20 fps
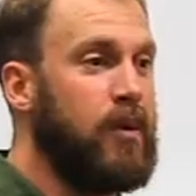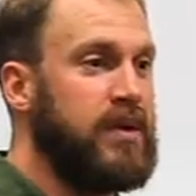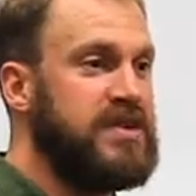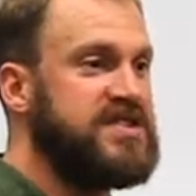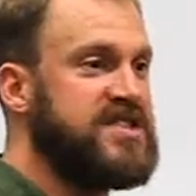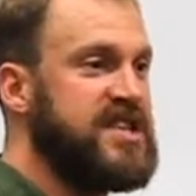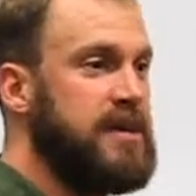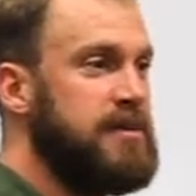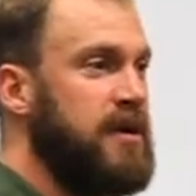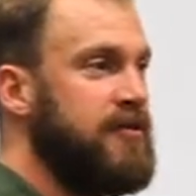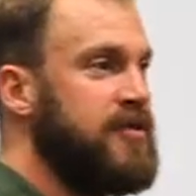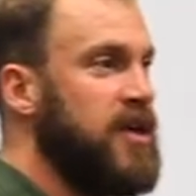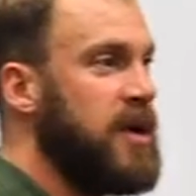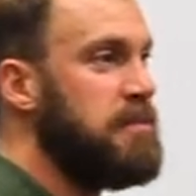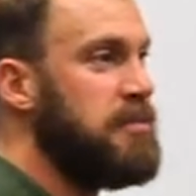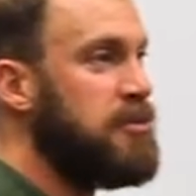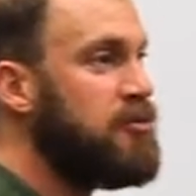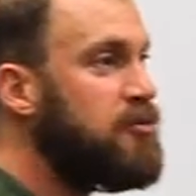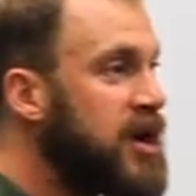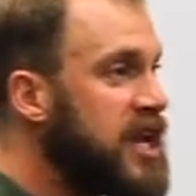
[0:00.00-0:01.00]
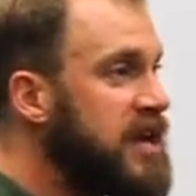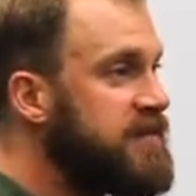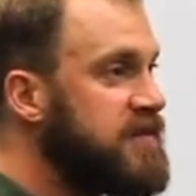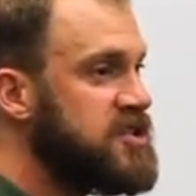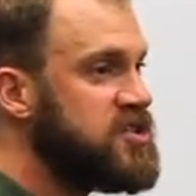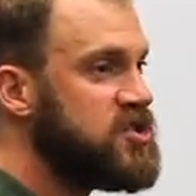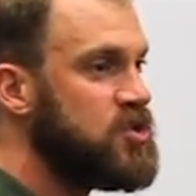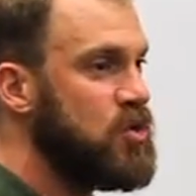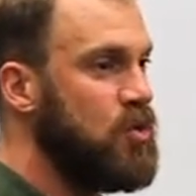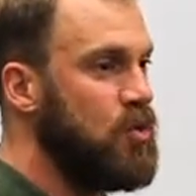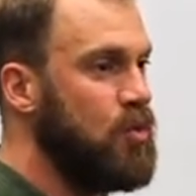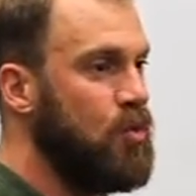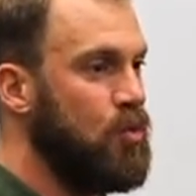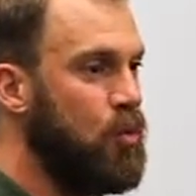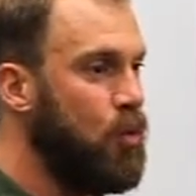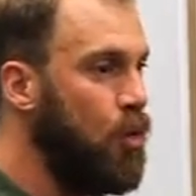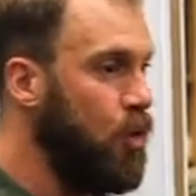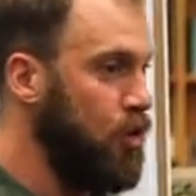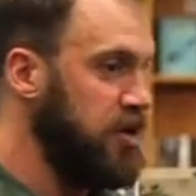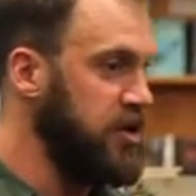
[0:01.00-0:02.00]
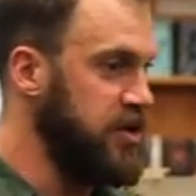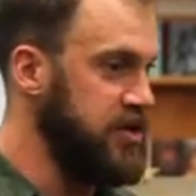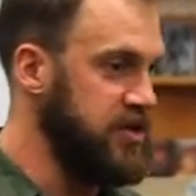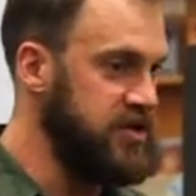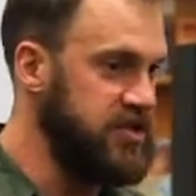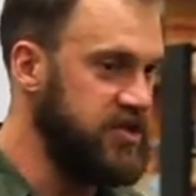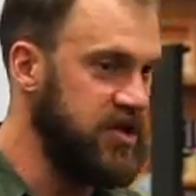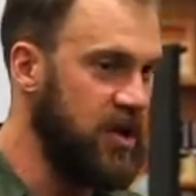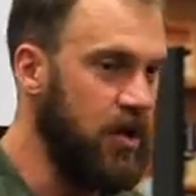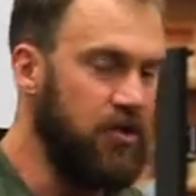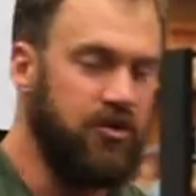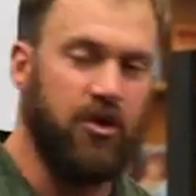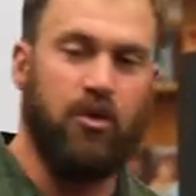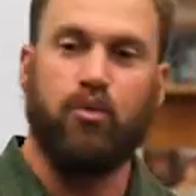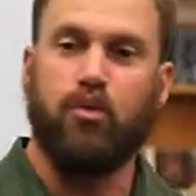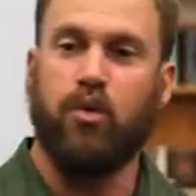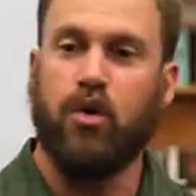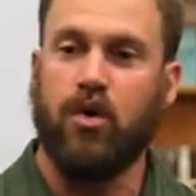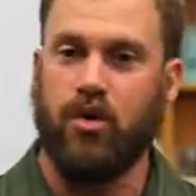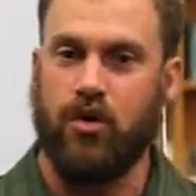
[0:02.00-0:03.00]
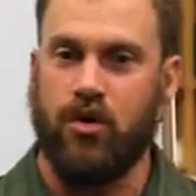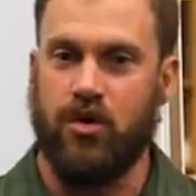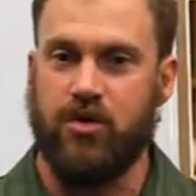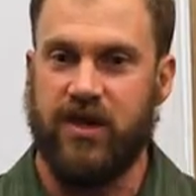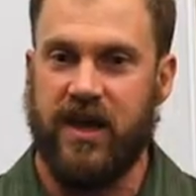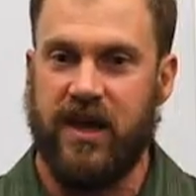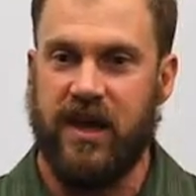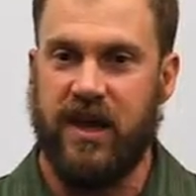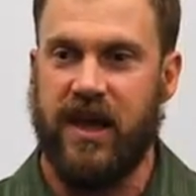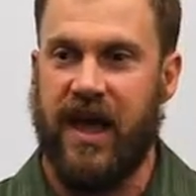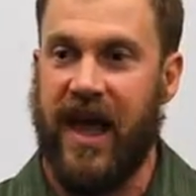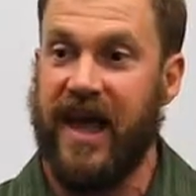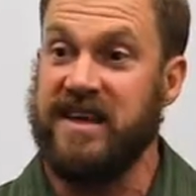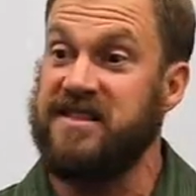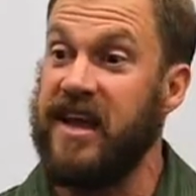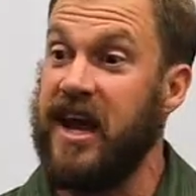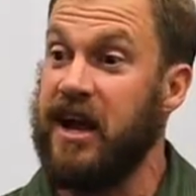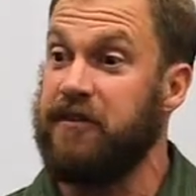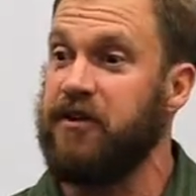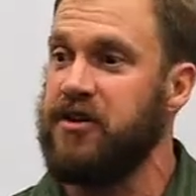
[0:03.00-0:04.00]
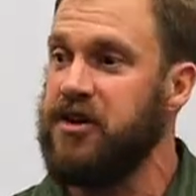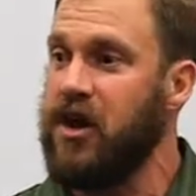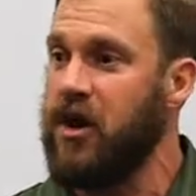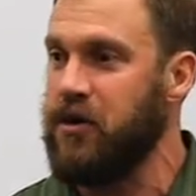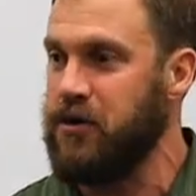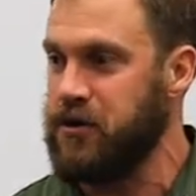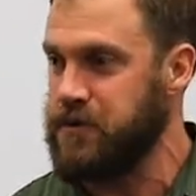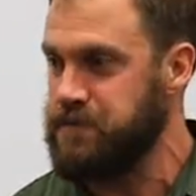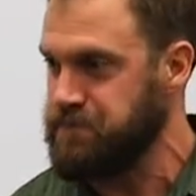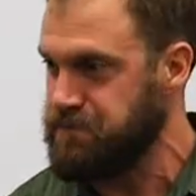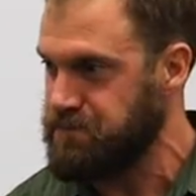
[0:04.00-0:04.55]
were some of the bravest warriors the world has ever known.